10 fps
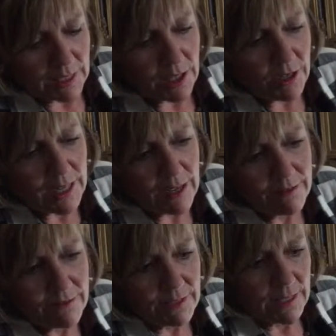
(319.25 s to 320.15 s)
It's hard to have
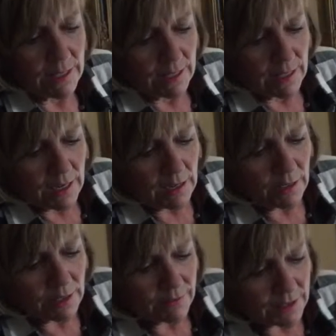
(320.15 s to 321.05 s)
a
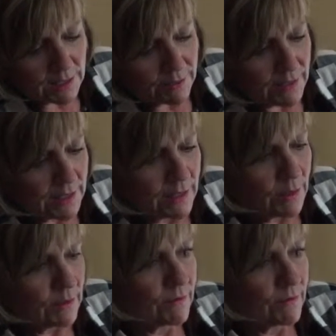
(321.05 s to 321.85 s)
lot of stuff in the